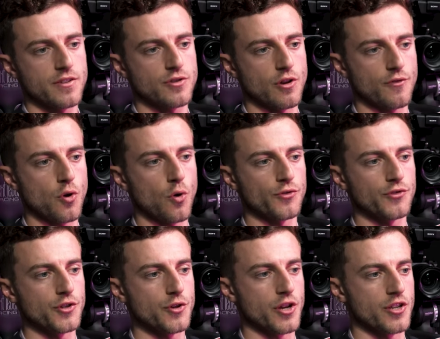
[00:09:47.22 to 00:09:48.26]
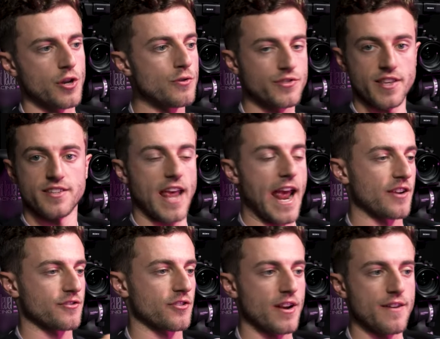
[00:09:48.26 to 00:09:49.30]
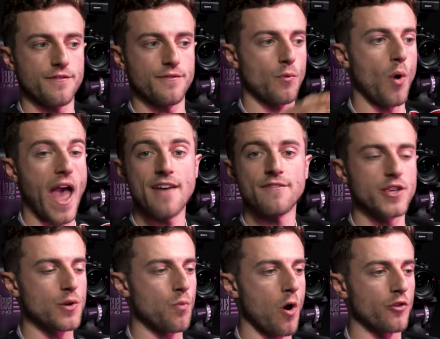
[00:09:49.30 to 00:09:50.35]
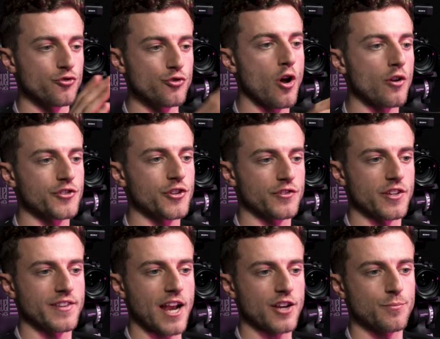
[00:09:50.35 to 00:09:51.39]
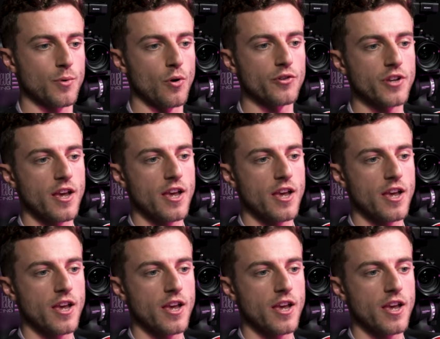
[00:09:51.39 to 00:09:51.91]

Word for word: So of course, you can use this extra screen for whatever you want, not just a dashboard.